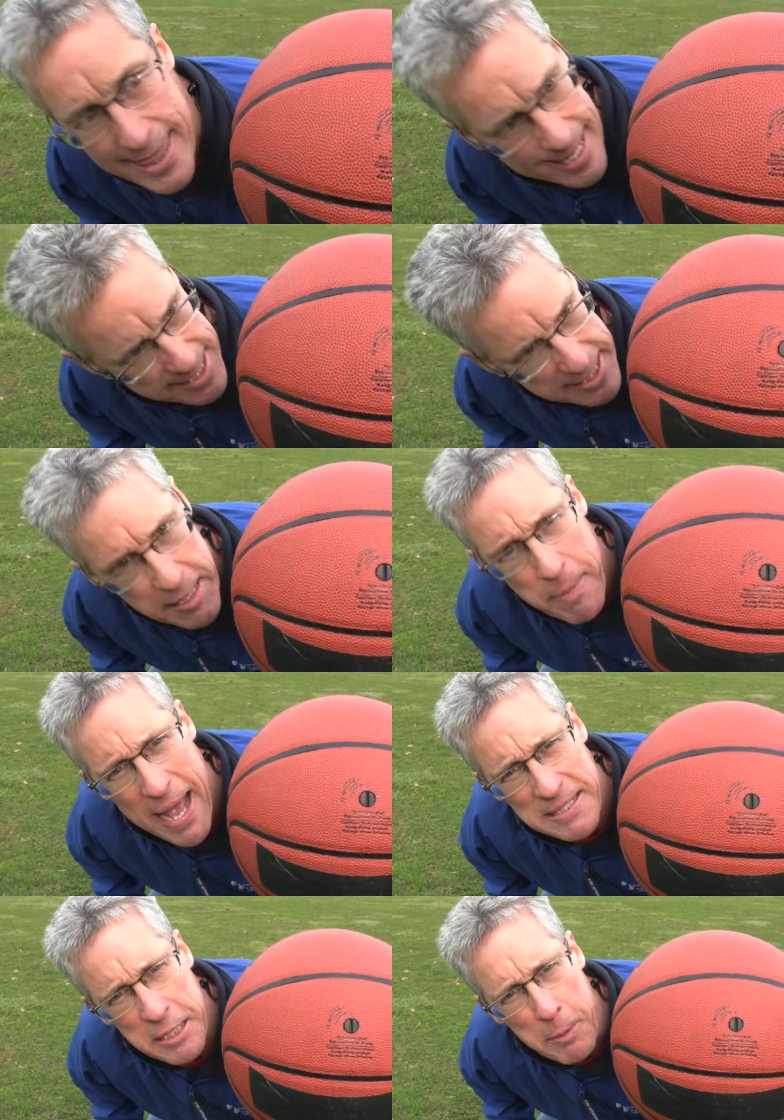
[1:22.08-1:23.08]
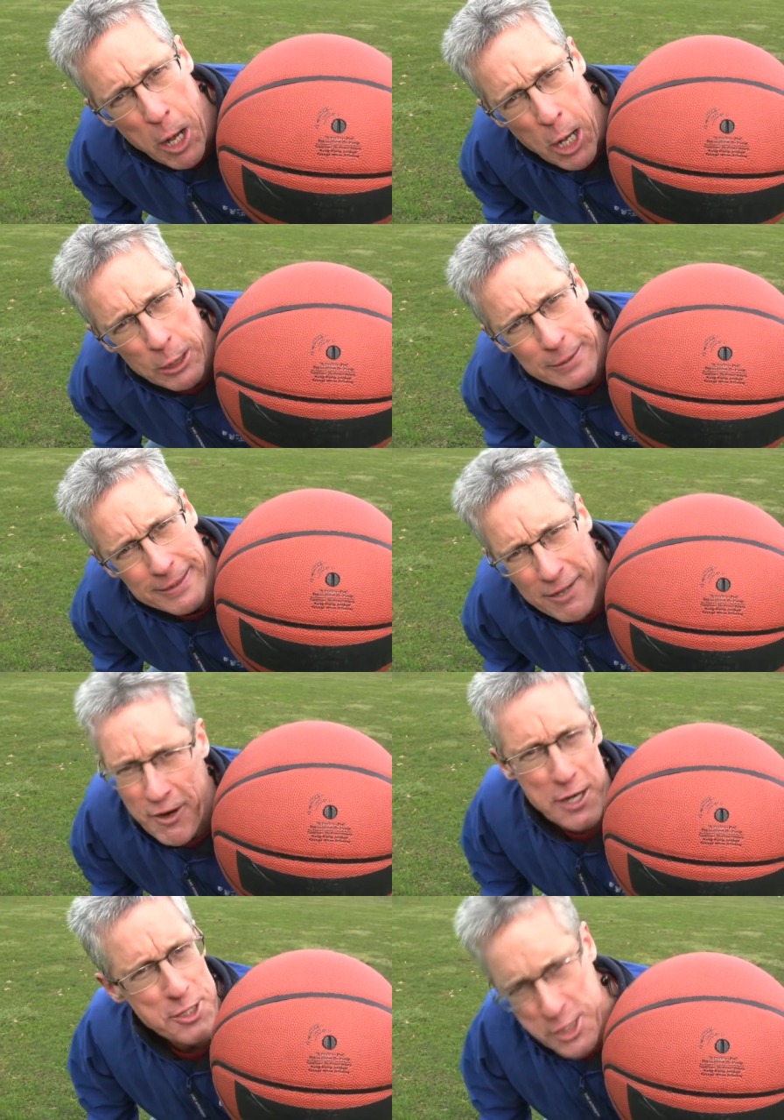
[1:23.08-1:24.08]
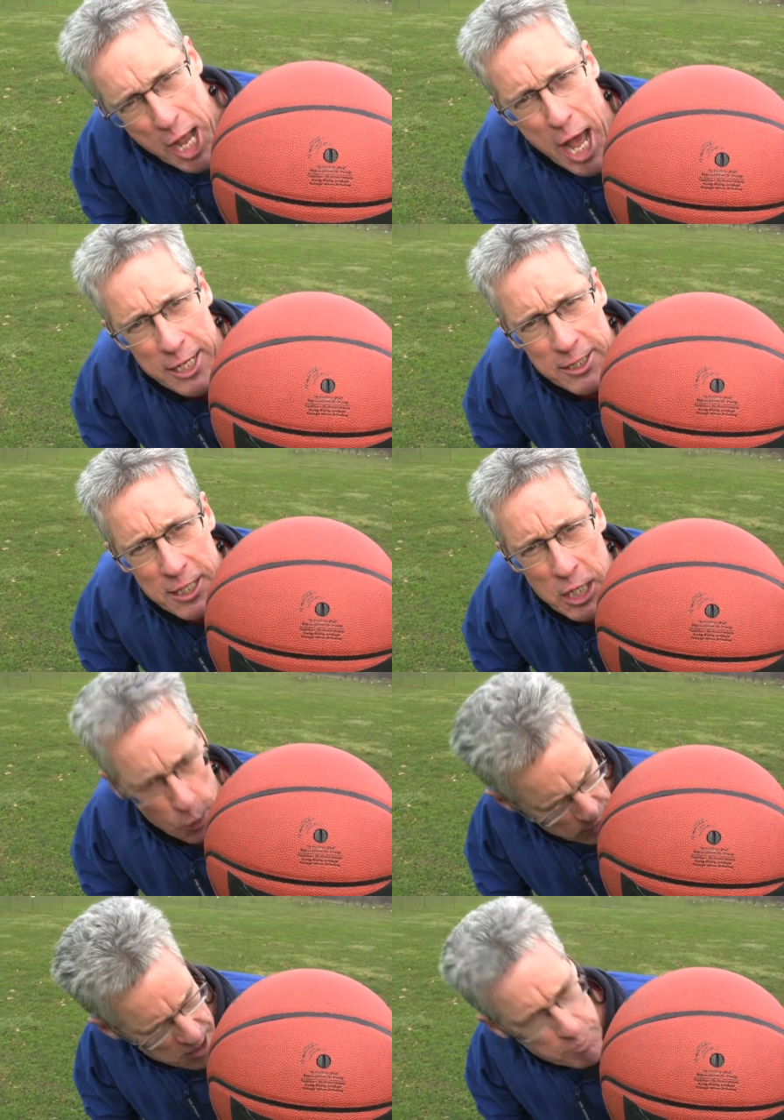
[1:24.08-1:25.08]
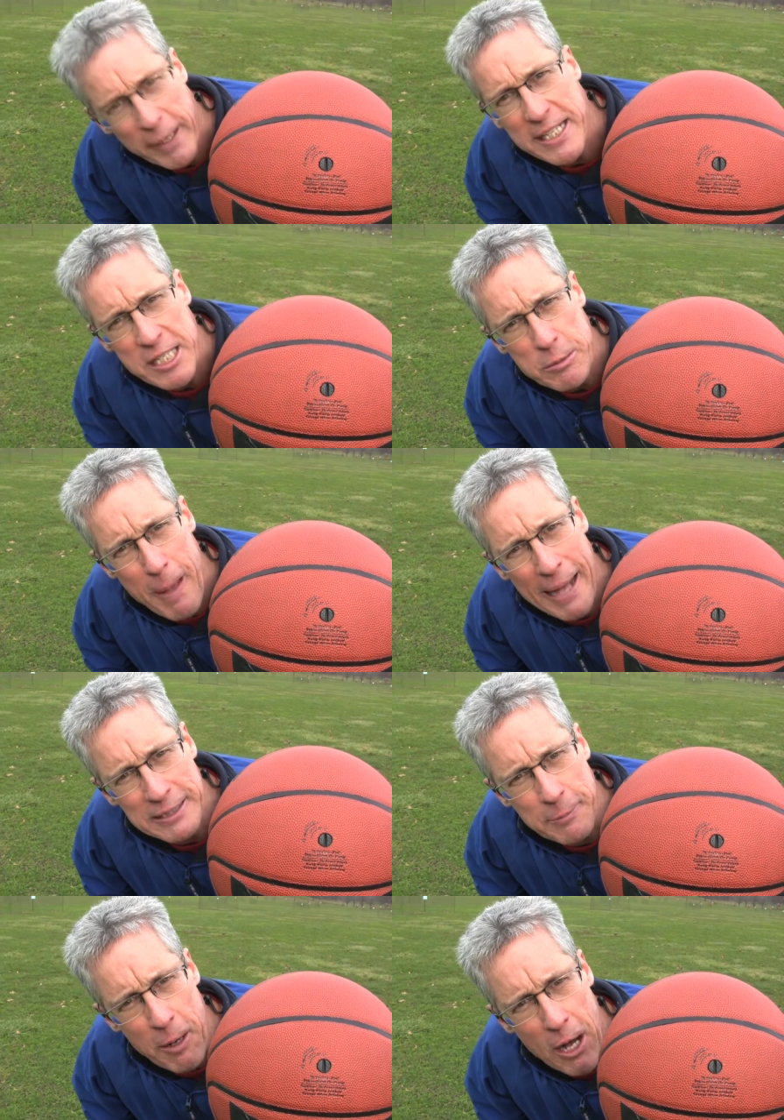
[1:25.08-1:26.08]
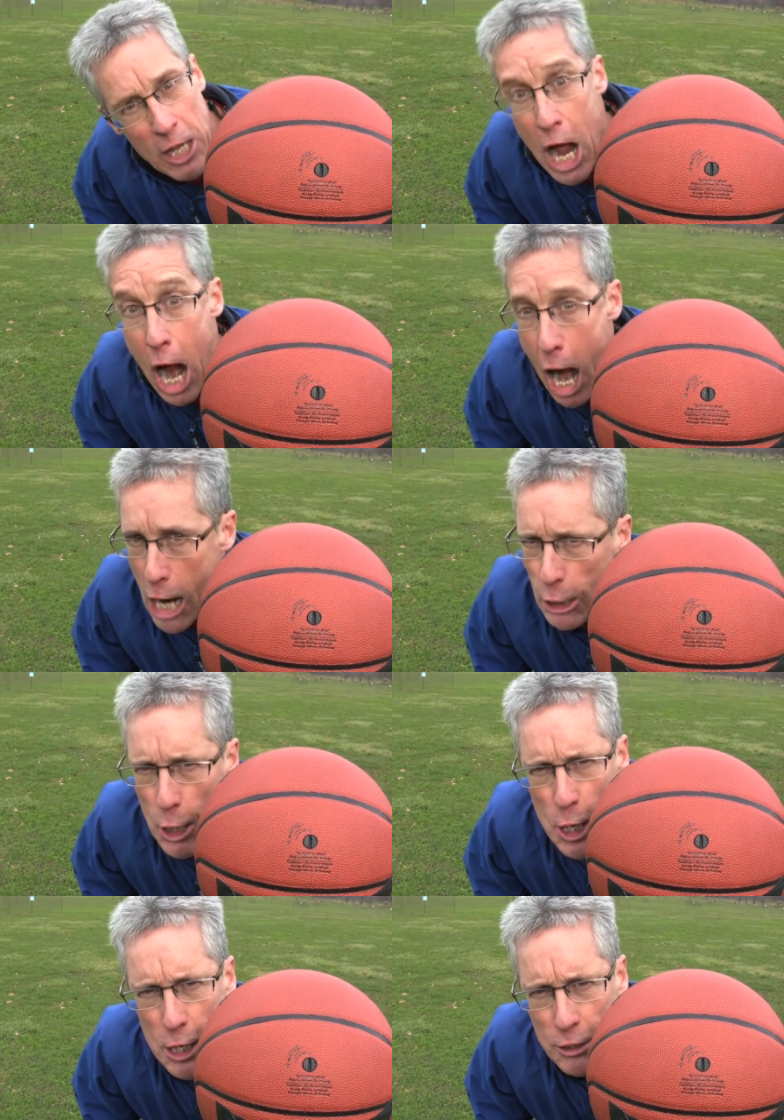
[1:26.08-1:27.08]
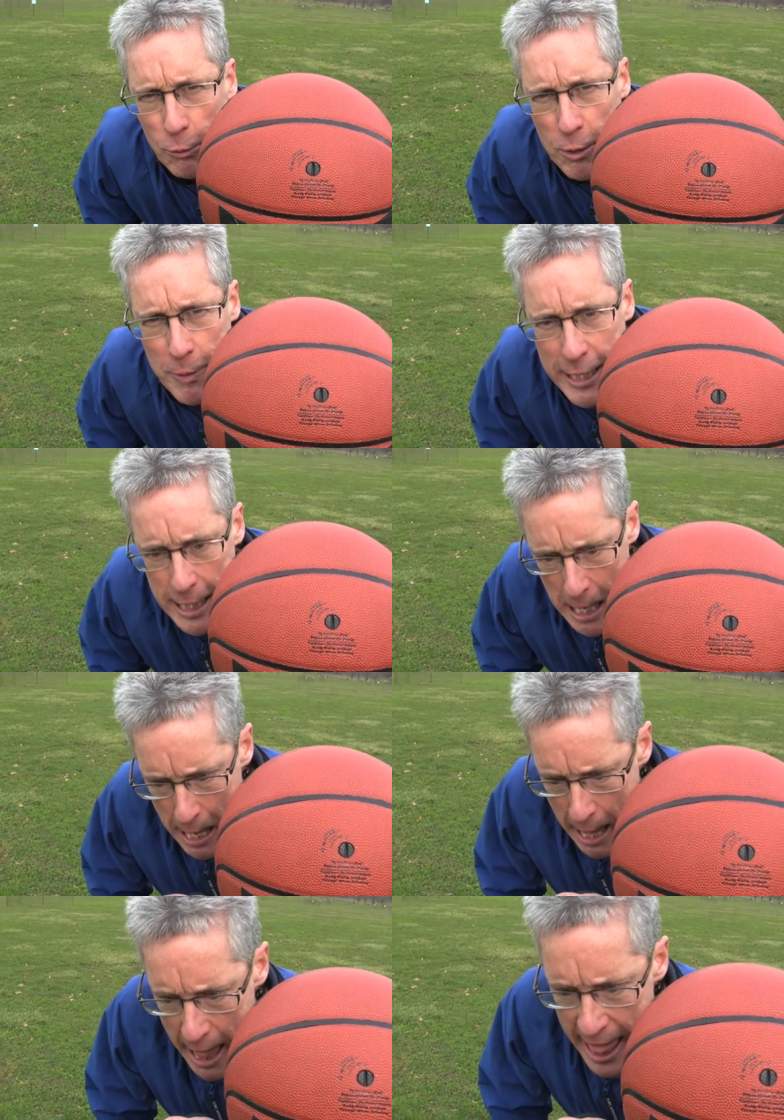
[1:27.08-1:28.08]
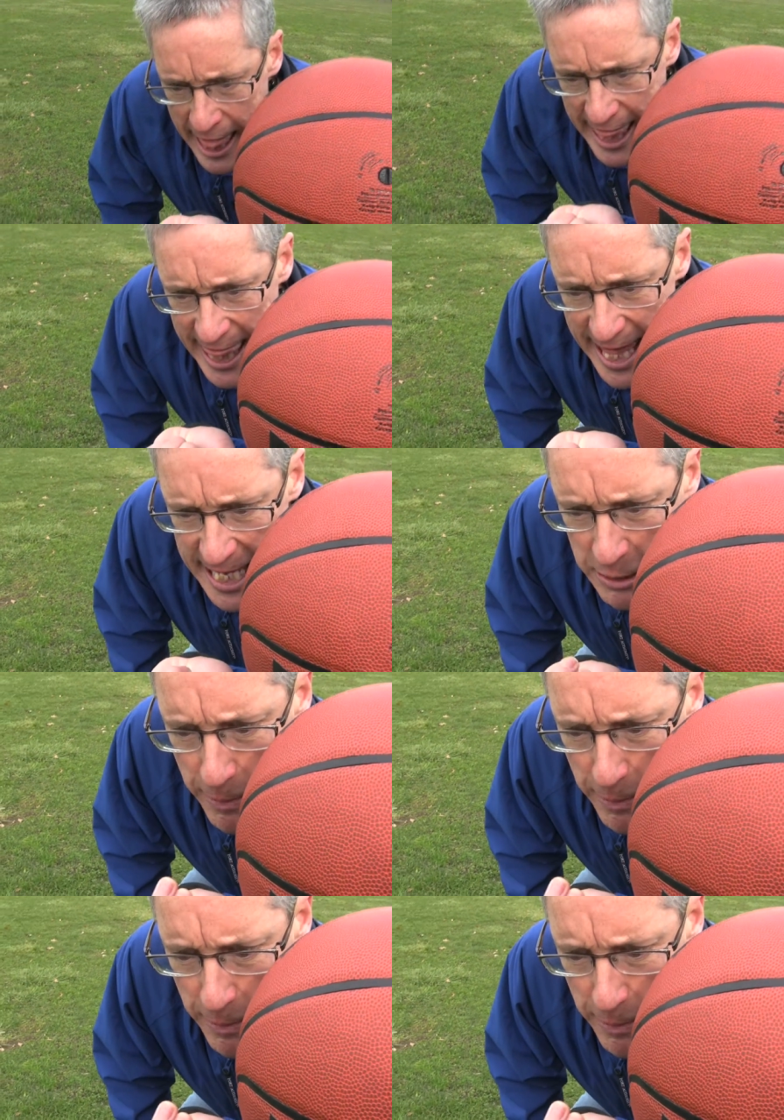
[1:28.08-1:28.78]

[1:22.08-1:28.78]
This is a basketball. If our sun was as big as this basketball, our earth would be this